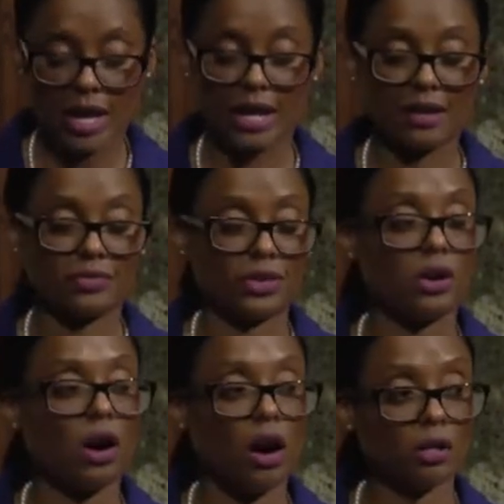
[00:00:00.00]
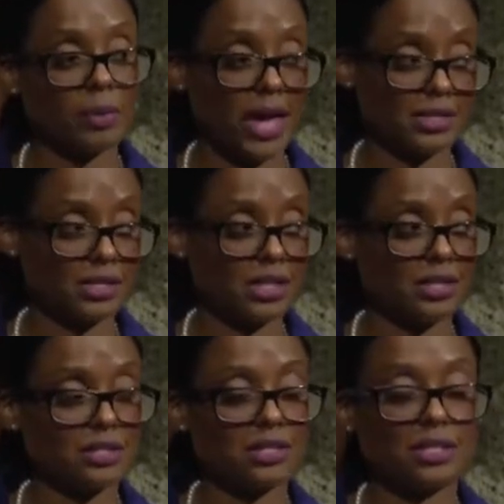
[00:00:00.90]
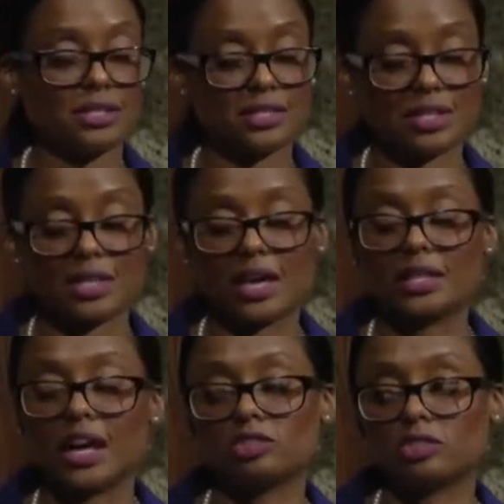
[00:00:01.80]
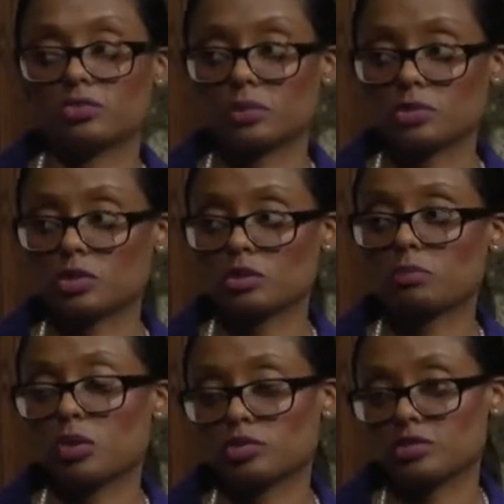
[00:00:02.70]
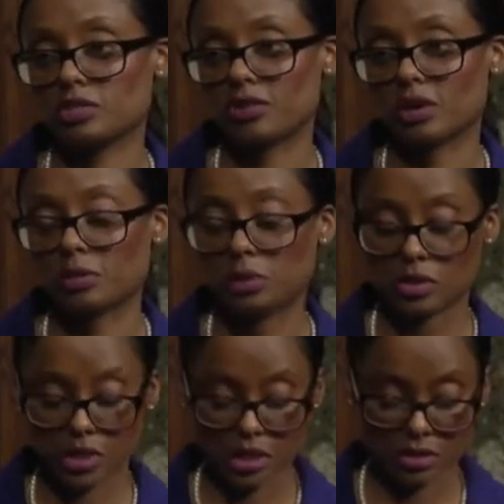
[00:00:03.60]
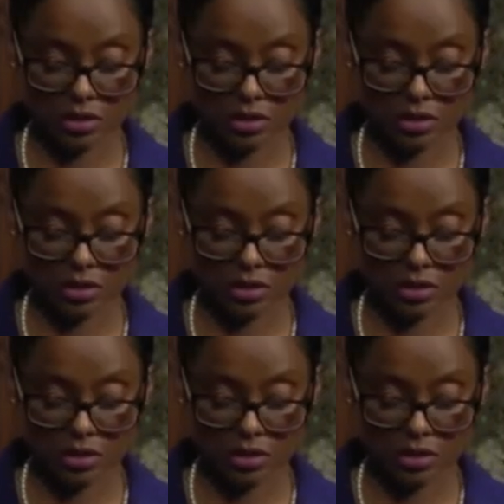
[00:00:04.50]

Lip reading: And I feel all Pasadenans need to see that, not just from certain portions of our community.